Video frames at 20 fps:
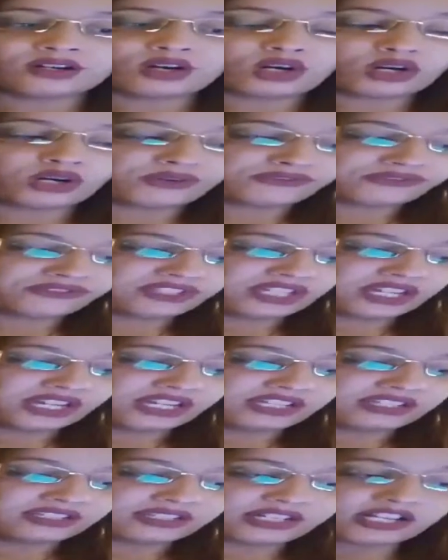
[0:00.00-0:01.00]
of the
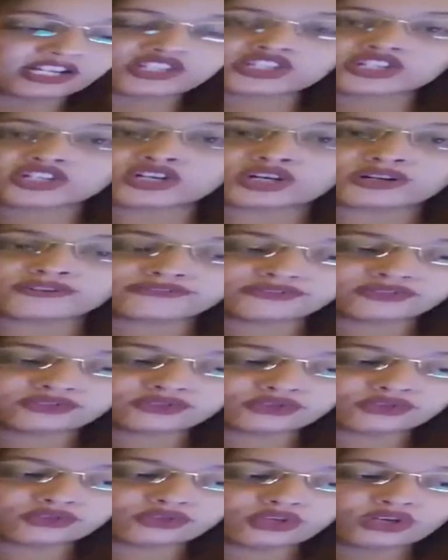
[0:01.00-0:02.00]
interaction of
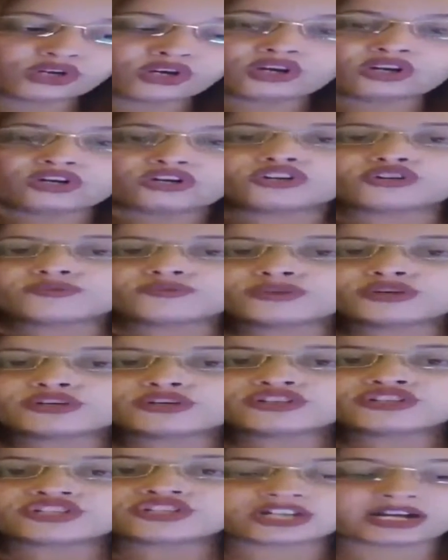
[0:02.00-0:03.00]
two or
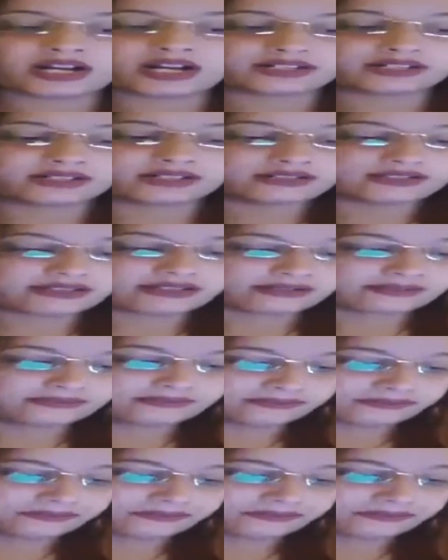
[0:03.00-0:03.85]
more channels.